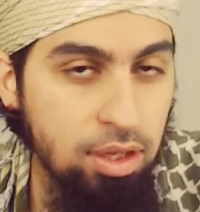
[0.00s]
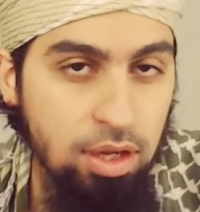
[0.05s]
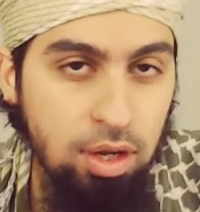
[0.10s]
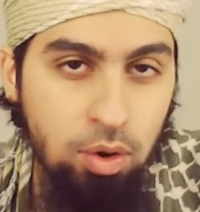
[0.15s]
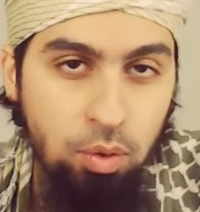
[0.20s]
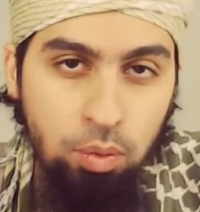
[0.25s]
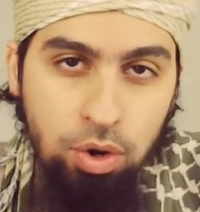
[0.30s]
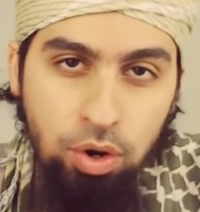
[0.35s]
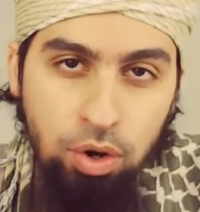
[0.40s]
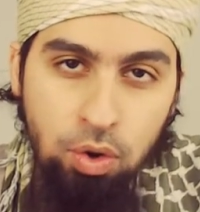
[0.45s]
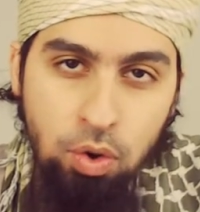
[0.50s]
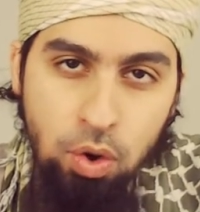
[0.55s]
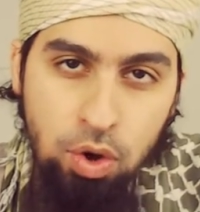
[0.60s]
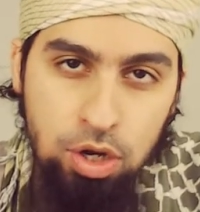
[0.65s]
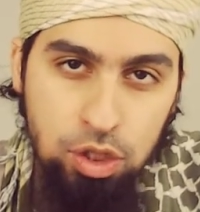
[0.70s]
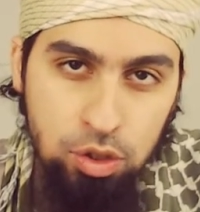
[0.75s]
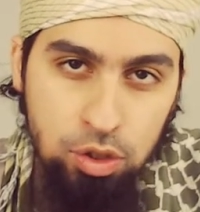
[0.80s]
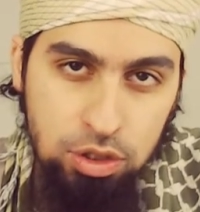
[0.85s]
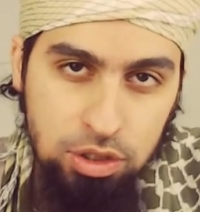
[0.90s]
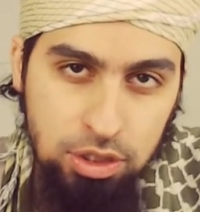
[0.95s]
We're going
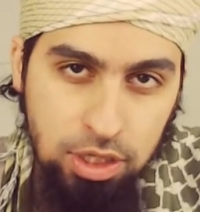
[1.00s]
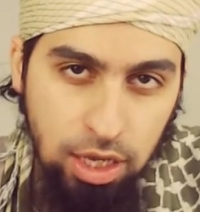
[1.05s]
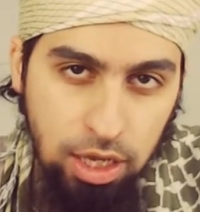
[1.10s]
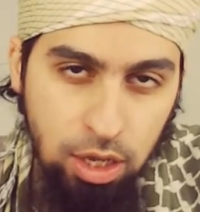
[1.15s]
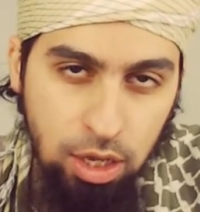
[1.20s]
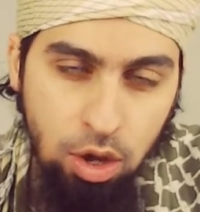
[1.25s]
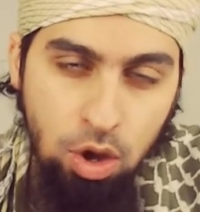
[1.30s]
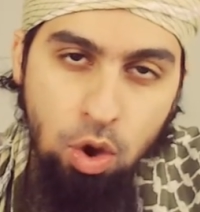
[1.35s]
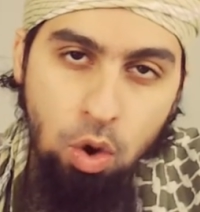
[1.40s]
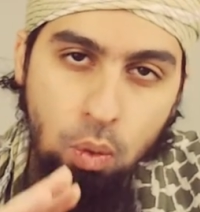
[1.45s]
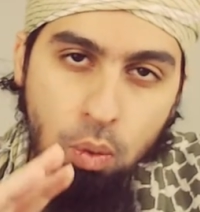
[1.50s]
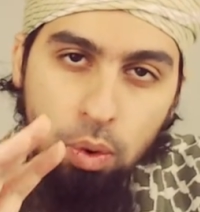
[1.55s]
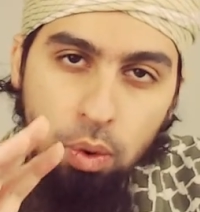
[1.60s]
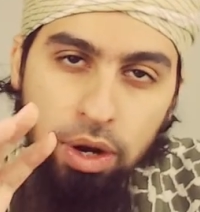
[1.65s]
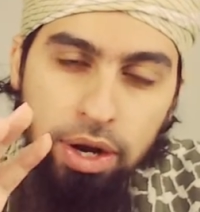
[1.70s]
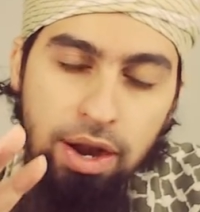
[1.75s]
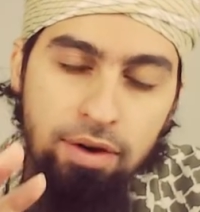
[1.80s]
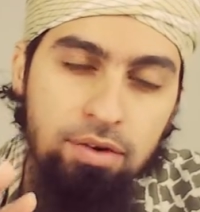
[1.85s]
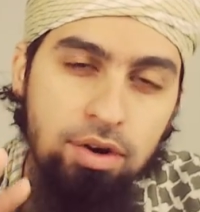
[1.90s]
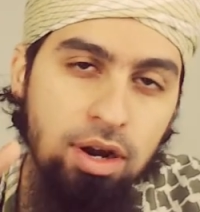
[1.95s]
to say
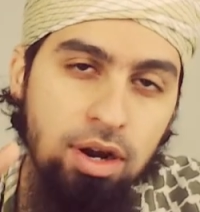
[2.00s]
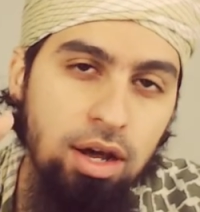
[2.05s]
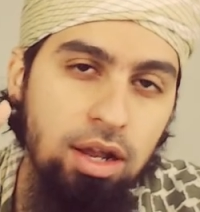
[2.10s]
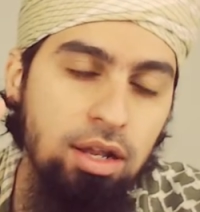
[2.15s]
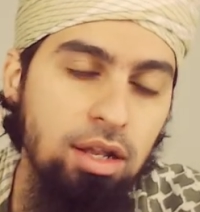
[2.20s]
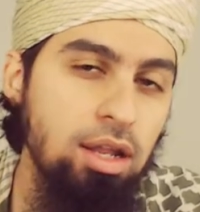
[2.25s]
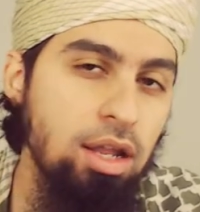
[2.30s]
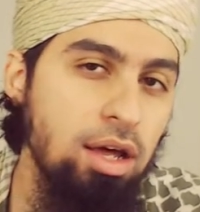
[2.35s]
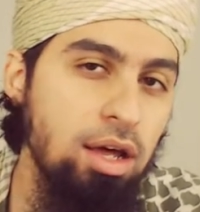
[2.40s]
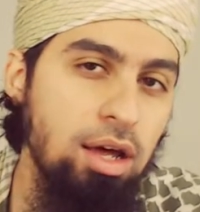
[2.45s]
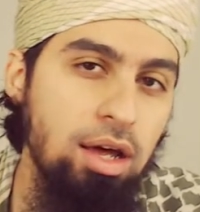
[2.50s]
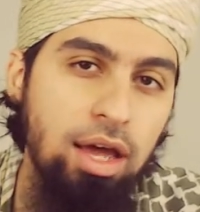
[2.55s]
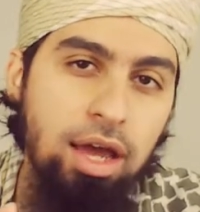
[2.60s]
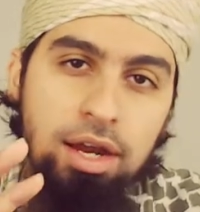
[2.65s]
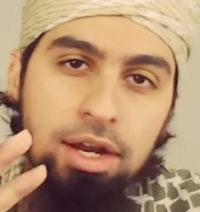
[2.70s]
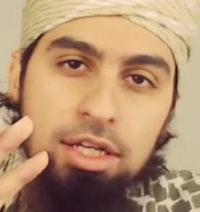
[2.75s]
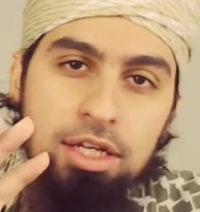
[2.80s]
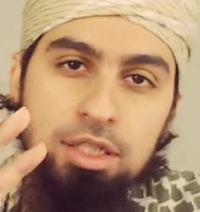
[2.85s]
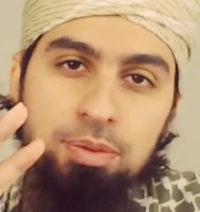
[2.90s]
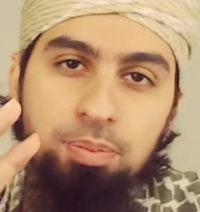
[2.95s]
whatever Allah and
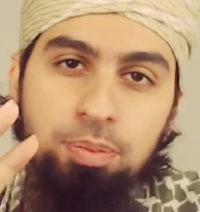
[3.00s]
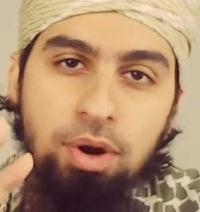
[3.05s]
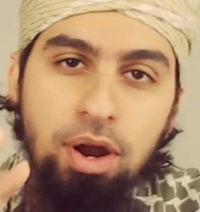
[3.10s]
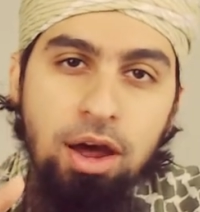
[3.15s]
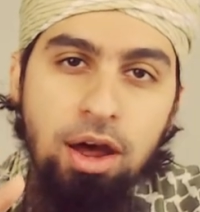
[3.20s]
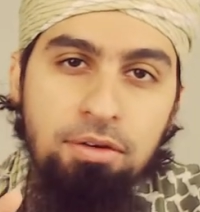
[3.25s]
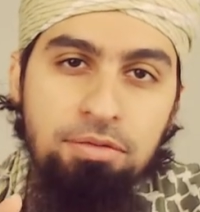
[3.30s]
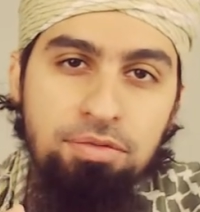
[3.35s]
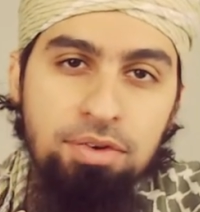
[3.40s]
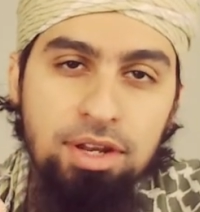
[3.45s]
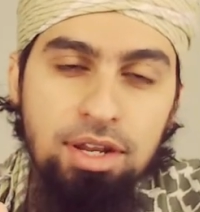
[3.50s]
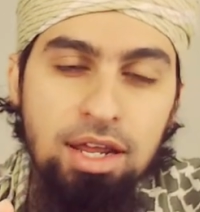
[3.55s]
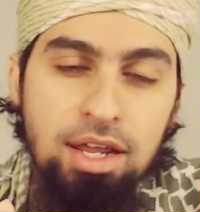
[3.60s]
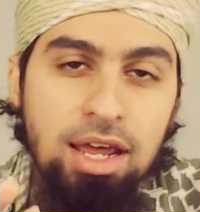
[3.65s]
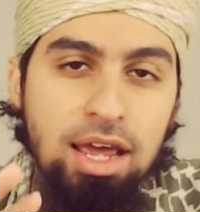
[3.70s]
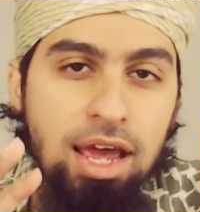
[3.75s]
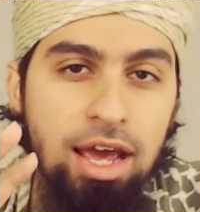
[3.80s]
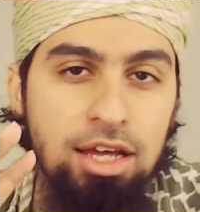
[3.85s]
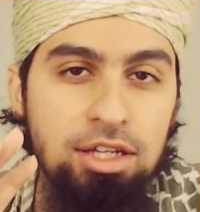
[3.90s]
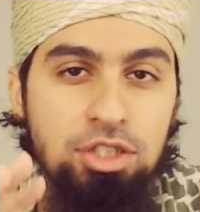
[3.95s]
his Prophet
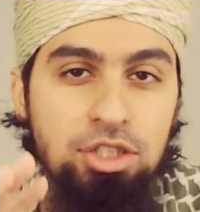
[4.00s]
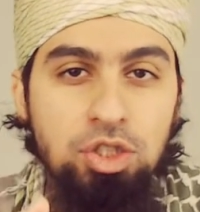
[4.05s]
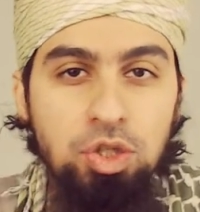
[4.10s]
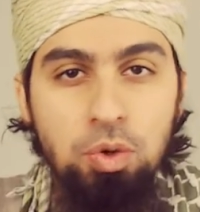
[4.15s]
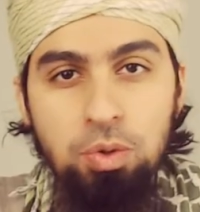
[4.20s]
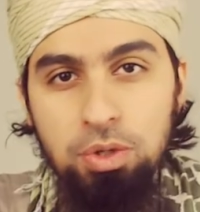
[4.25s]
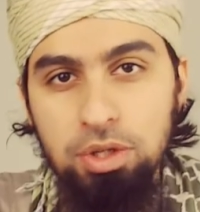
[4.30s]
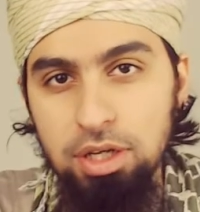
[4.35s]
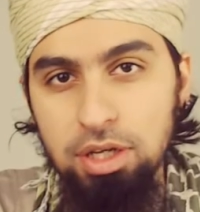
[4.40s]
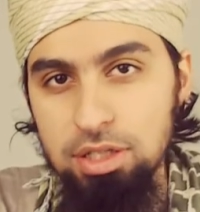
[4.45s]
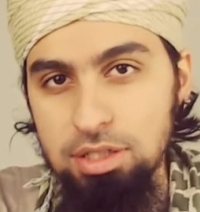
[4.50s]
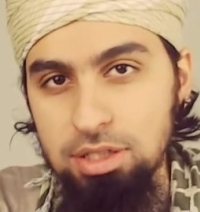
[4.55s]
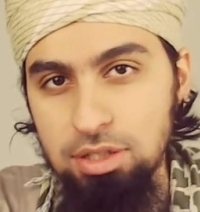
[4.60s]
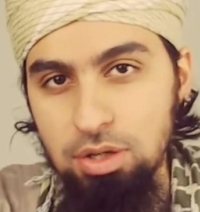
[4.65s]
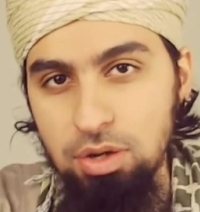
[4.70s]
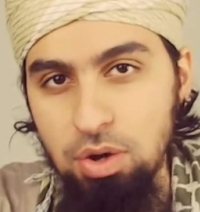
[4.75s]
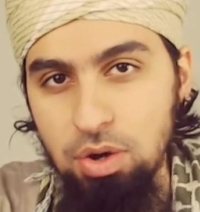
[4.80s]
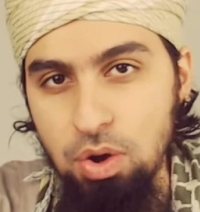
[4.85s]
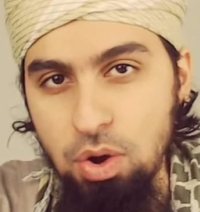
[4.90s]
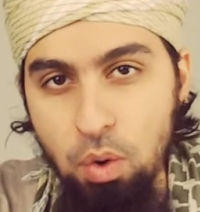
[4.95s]
has told us.
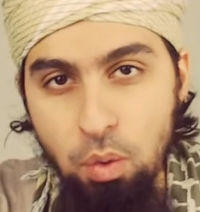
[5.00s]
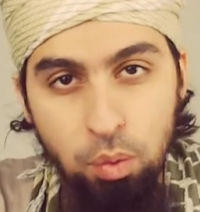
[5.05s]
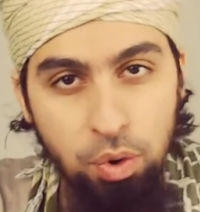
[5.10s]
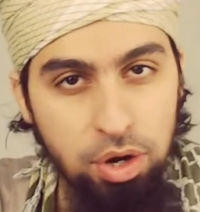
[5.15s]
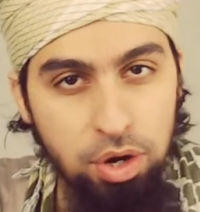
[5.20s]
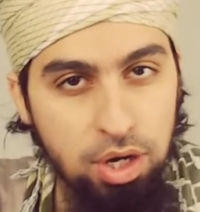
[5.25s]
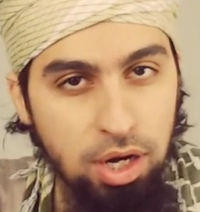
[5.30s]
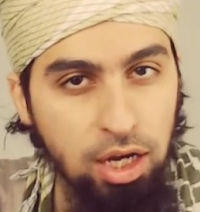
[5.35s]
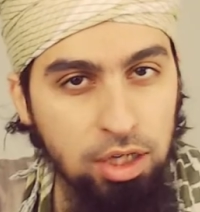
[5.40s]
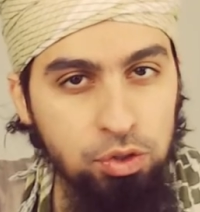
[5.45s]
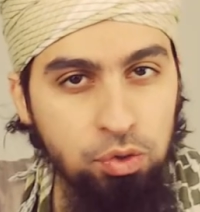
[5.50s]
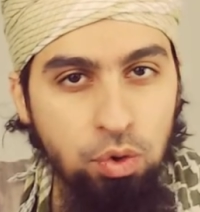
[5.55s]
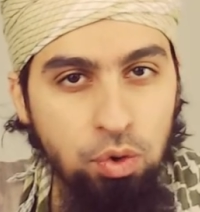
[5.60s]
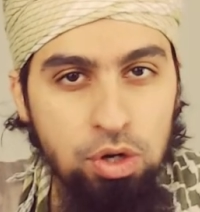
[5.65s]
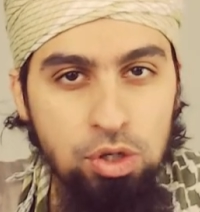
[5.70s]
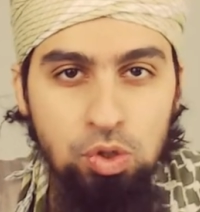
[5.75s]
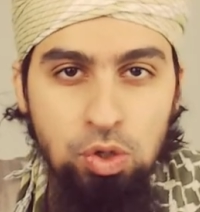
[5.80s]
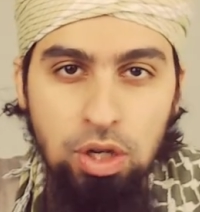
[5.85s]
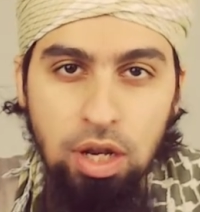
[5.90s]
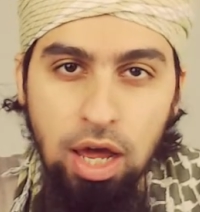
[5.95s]
We're not going
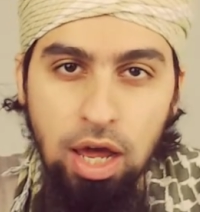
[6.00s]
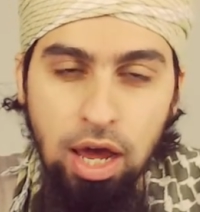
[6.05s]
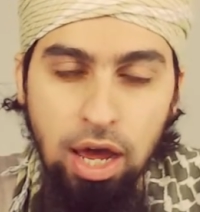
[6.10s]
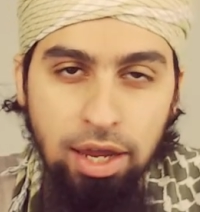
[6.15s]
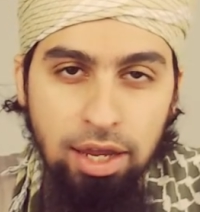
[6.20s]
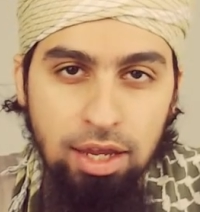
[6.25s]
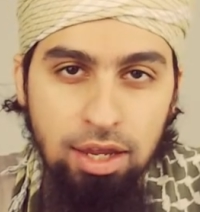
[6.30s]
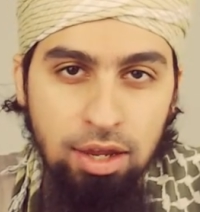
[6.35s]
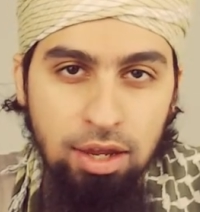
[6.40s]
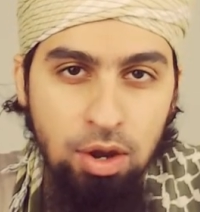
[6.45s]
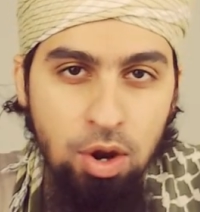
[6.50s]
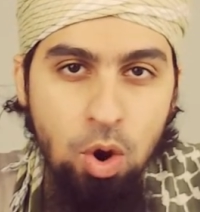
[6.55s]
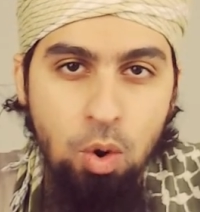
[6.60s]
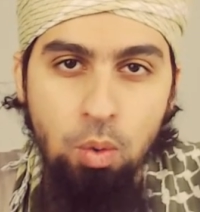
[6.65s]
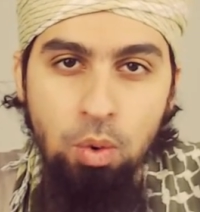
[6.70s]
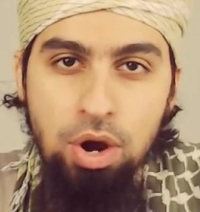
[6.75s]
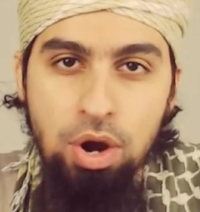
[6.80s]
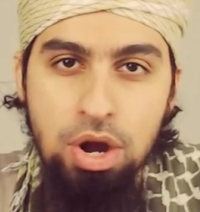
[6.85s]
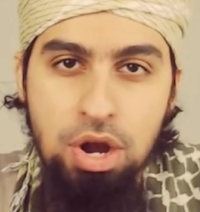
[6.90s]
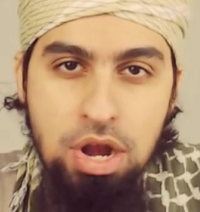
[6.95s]
to lie.
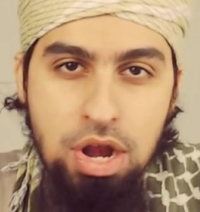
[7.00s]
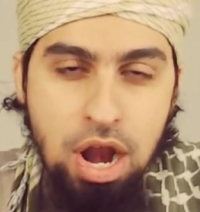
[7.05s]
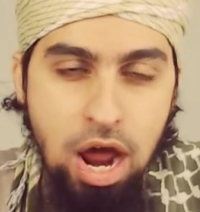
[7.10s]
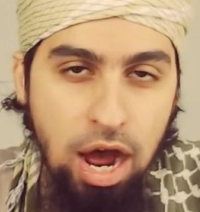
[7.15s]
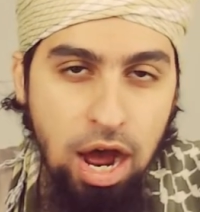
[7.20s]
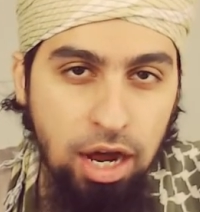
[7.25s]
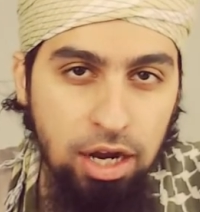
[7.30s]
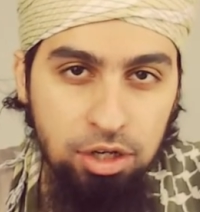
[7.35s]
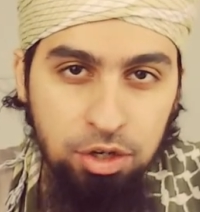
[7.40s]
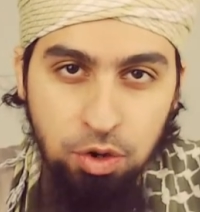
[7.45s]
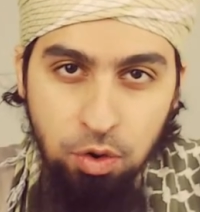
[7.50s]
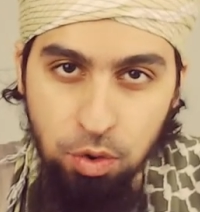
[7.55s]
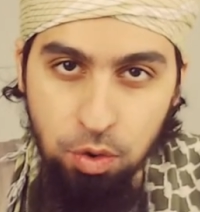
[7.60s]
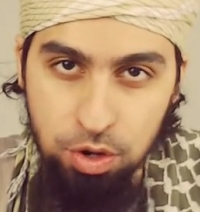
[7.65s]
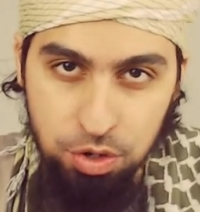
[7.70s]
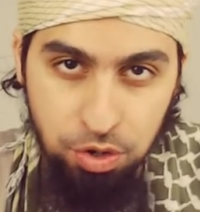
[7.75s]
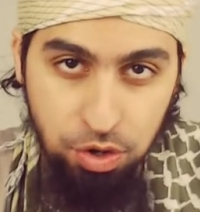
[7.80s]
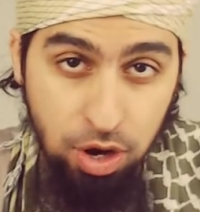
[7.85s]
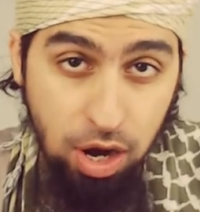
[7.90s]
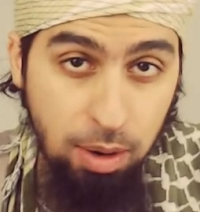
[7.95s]
We're not going
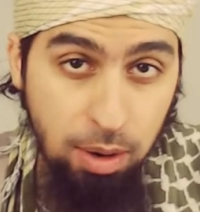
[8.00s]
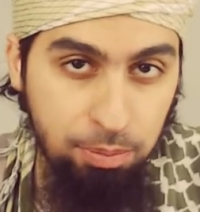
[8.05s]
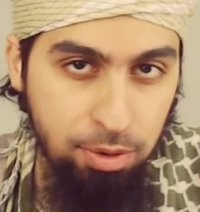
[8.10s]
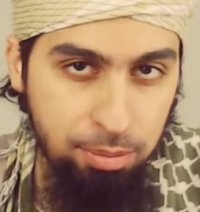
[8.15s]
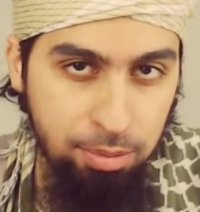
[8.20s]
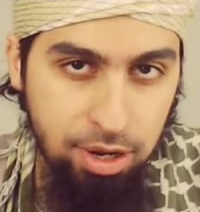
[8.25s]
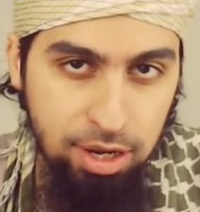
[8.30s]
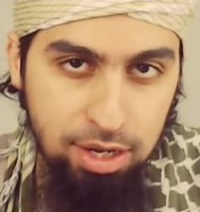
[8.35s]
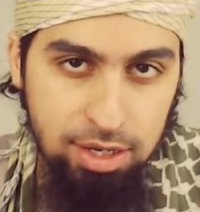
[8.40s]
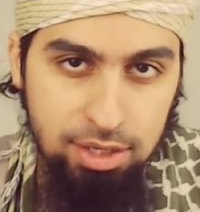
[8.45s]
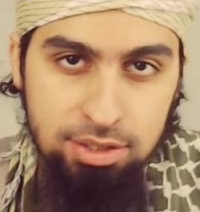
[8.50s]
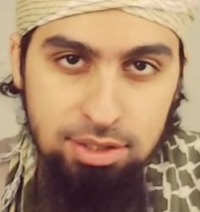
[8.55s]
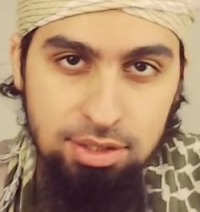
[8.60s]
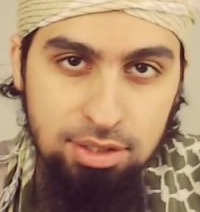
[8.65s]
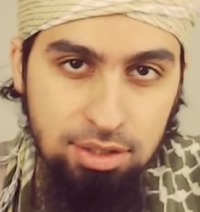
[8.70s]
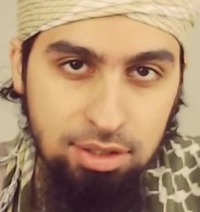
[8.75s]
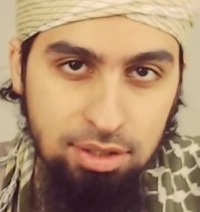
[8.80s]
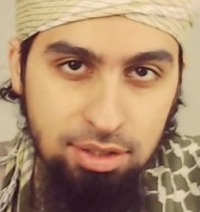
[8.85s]
to compromise."